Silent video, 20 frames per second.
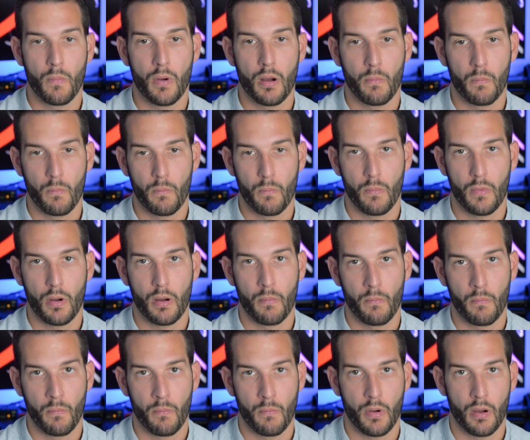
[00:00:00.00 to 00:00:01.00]
mum, mum,
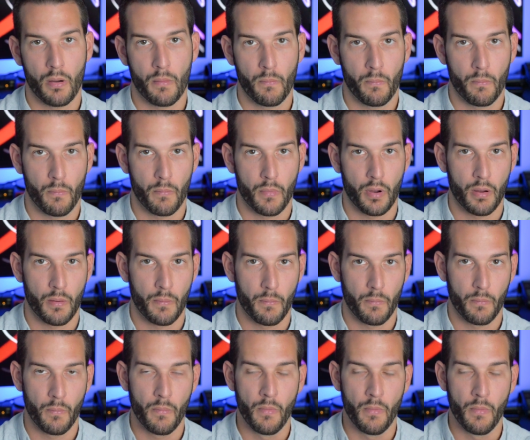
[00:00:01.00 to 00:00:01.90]
mum, mum.